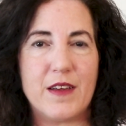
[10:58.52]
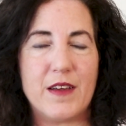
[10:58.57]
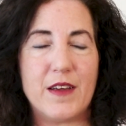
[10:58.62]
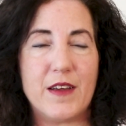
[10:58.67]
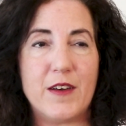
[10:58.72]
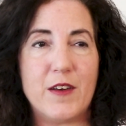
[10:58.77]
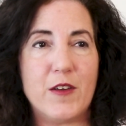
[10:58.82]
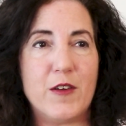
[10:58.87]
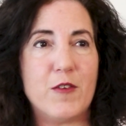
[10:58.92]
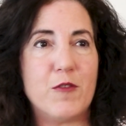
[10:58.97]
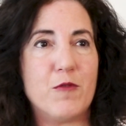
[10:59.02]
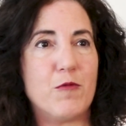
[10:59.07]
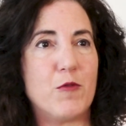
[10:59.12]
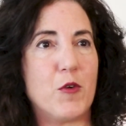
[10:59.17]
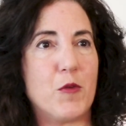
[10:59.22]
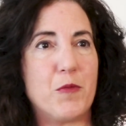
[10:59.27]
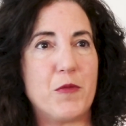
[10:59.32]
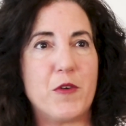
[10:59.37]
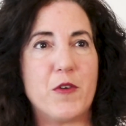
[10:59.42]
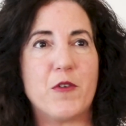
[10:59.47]
And now
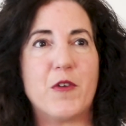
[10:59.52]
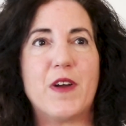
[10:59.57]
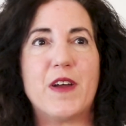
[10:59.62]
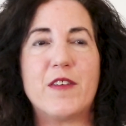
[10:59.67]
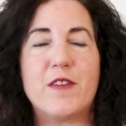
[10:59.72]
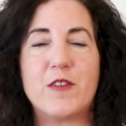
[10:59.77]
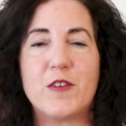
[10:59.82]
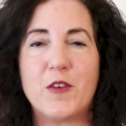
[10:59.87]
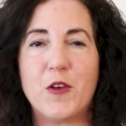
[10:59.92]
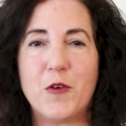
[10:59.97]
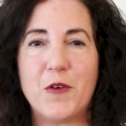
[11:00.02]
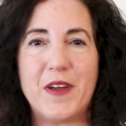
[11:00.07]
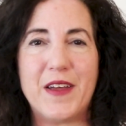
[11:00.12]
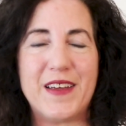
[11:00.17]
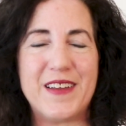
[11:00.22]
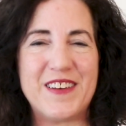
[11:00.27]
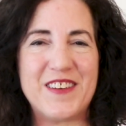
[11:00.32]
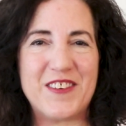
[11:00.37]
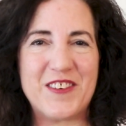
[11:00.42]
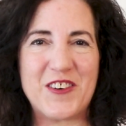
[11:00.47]
open your eyes and go
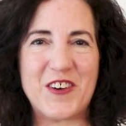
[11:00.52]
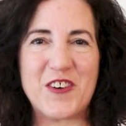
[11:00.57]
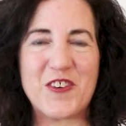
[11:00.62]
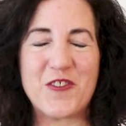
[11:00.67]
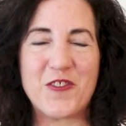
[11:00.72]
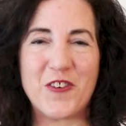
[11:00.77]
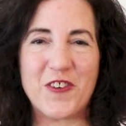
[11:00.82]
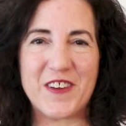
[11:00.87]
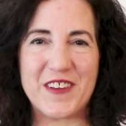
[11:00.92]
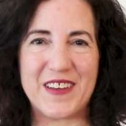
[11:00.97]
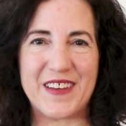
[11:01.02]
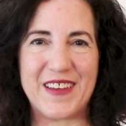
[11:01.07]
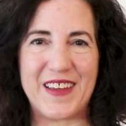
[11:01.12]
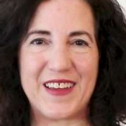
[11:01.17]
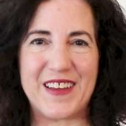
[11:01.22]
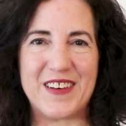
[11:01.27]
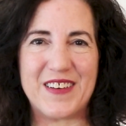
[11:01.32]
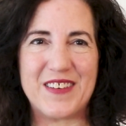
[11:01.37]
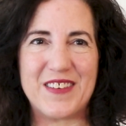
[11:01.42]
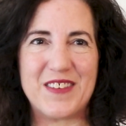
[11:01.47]
ahead and start drawing
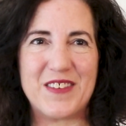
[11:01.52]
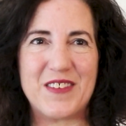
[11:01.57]
again.